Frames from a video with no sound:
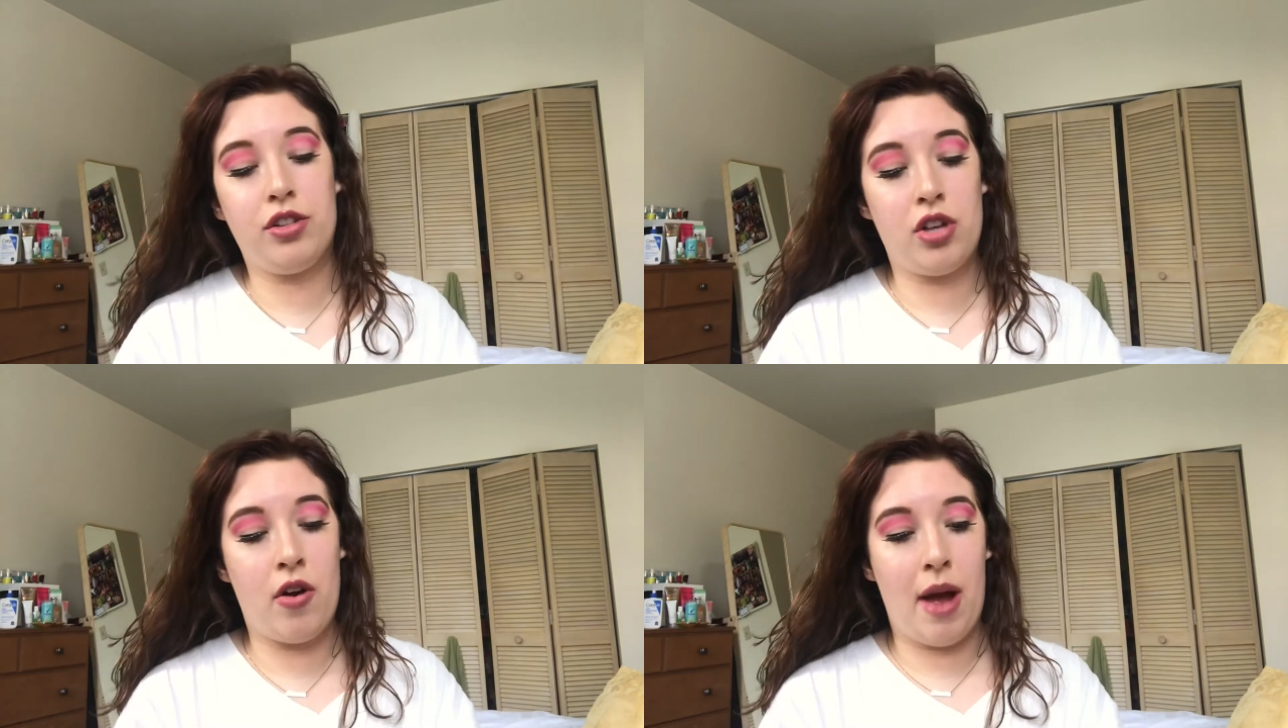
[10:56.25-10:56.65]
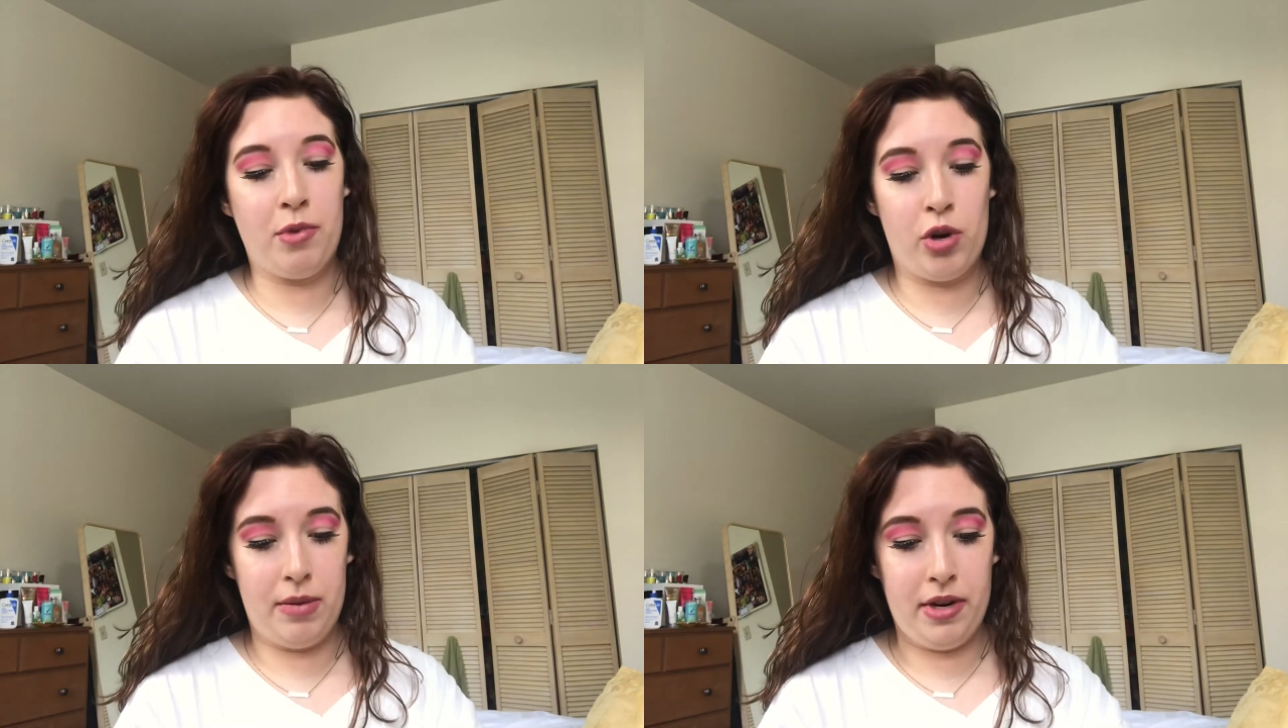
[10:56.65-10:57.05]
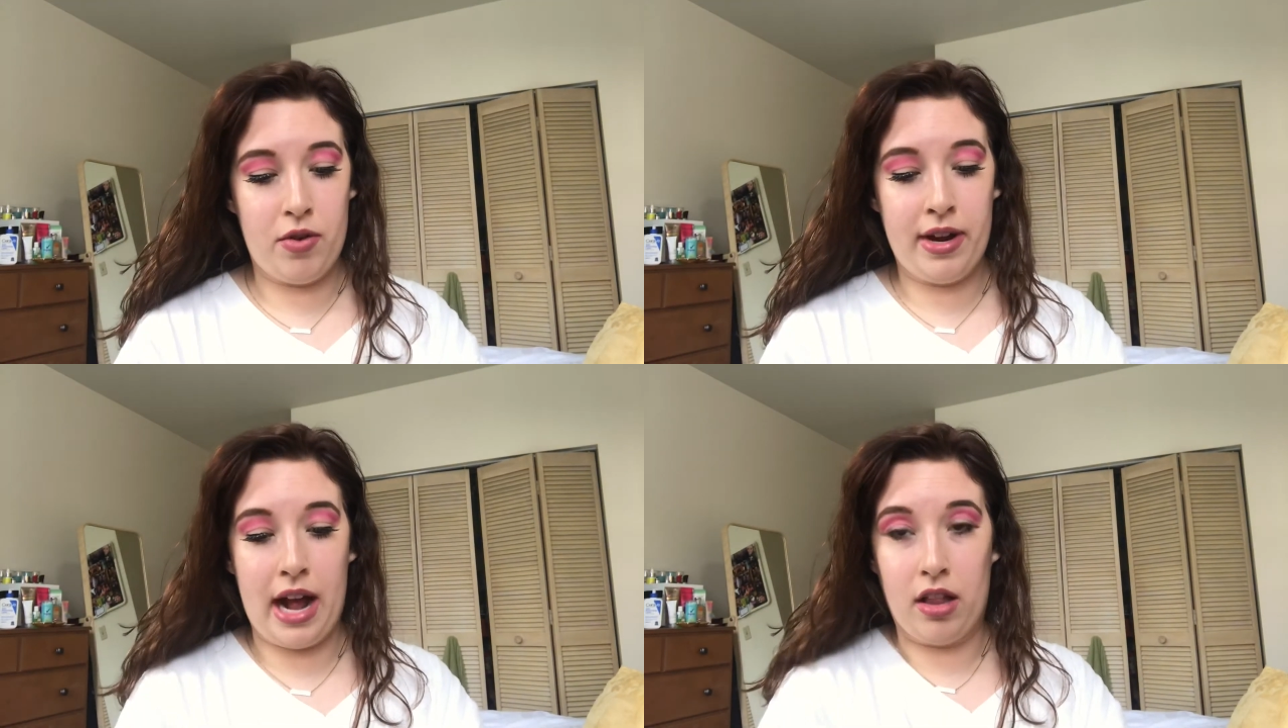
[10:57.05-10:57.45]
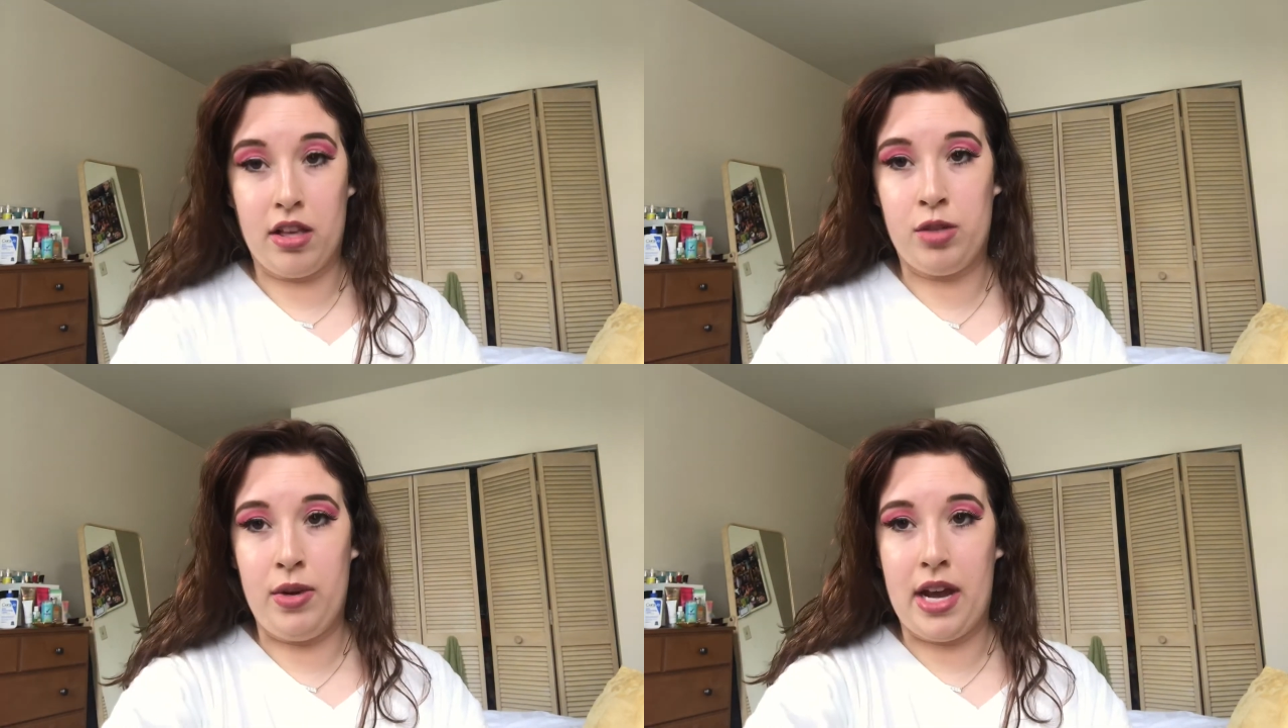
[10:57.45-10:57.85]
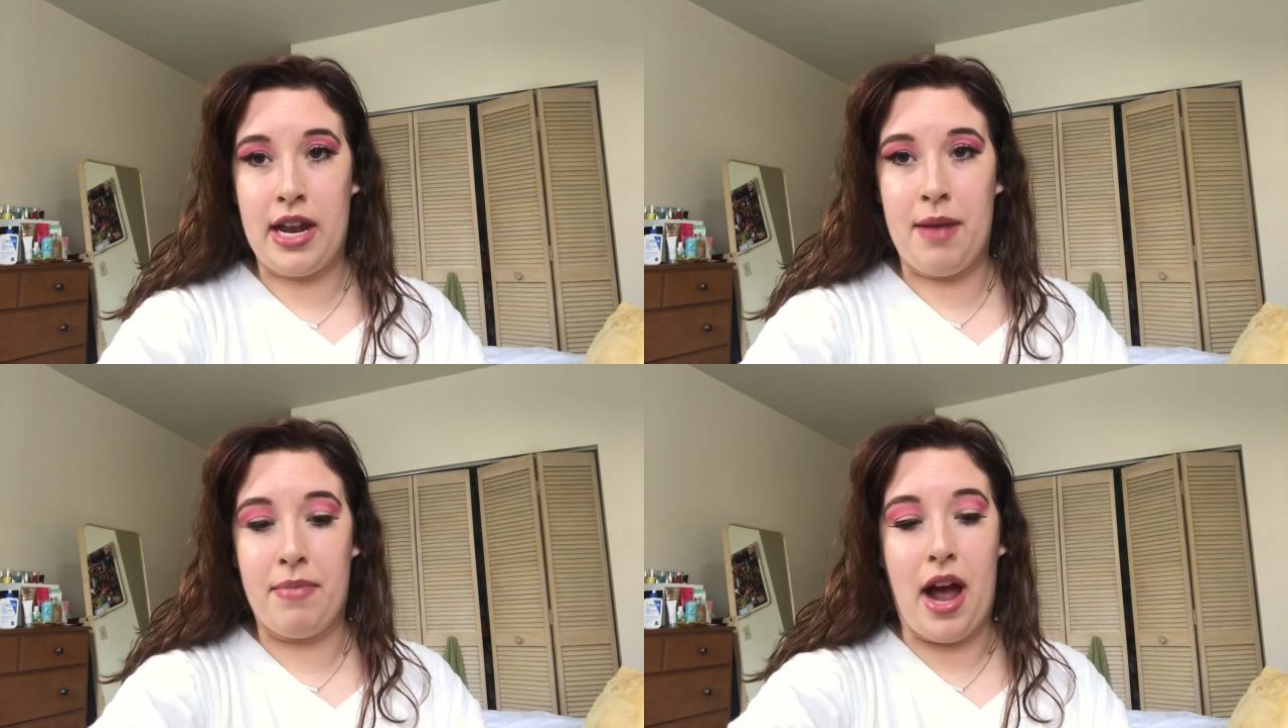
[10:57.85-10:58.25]
So I'm going to be going out this
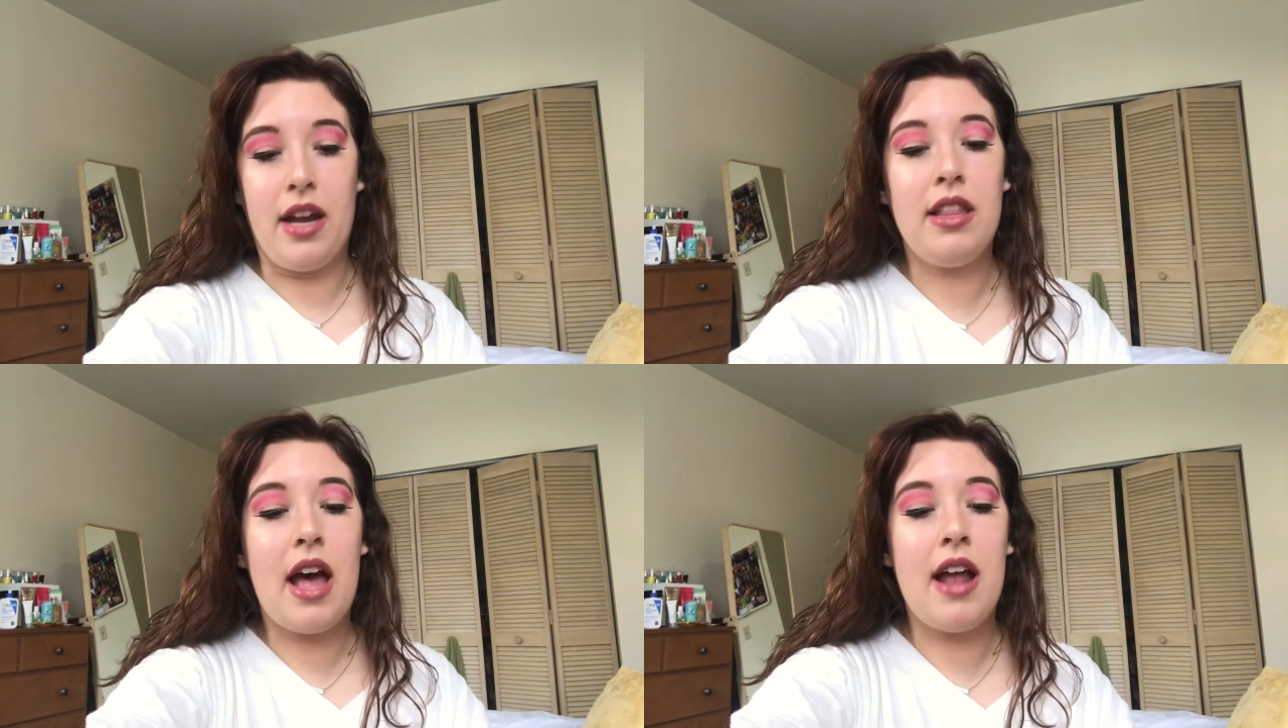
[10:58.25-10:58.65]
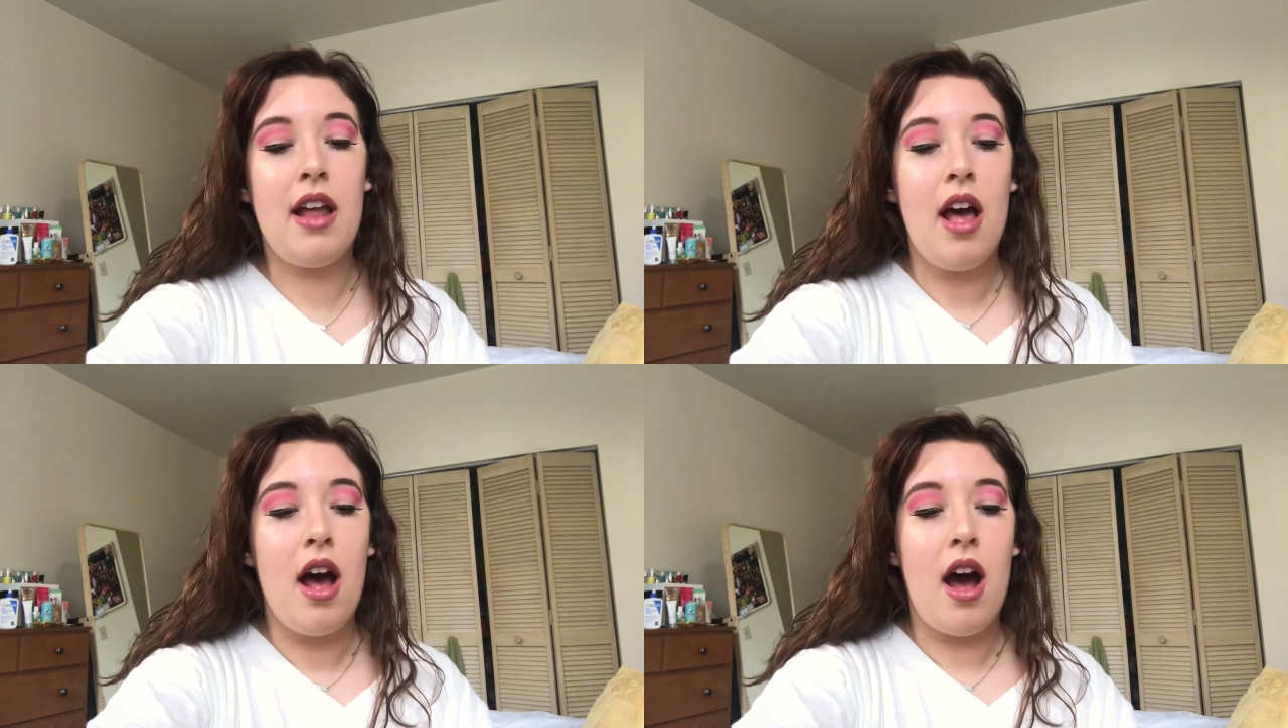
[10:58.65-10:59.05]
weekend and buying that.